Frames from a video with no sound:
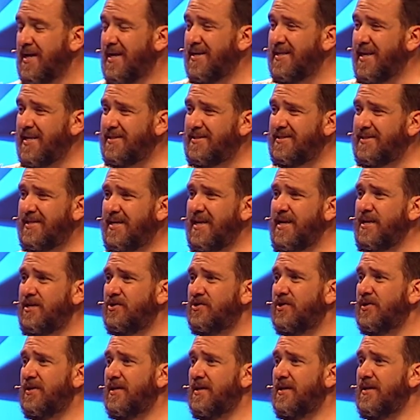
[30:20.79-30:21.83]
they
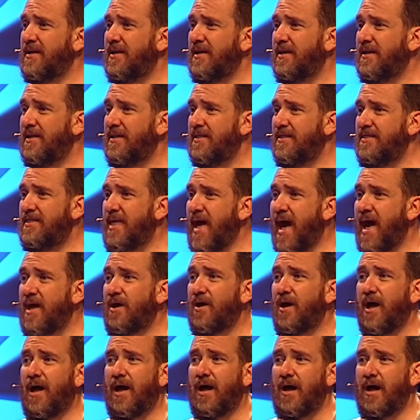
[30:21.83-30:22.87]
teach that
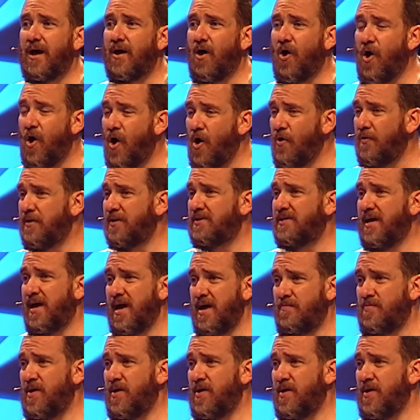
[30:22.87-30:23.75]
all the time.